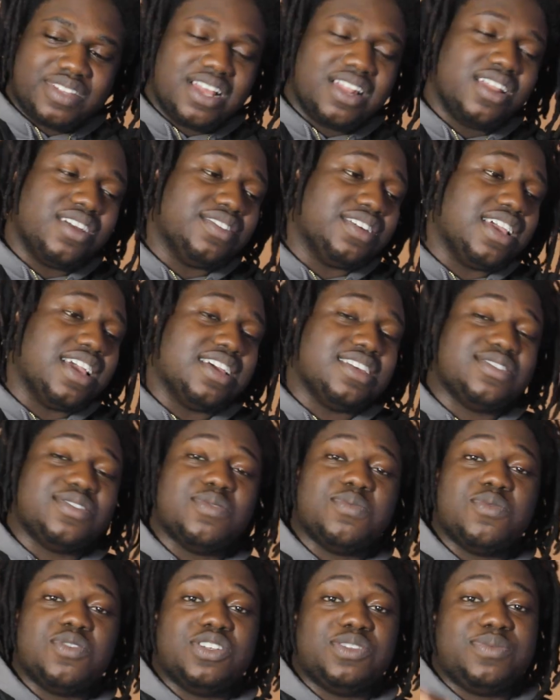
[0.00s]
I love you guys
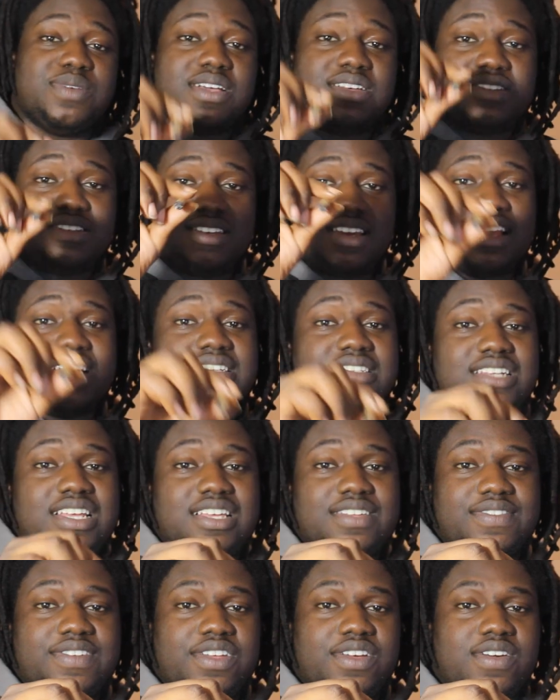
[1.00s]
so much, man. I'll see you guys in the
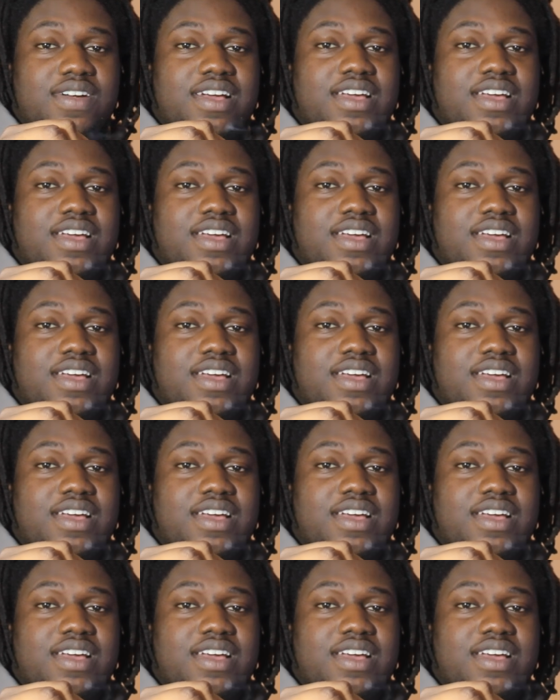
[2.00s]
next video,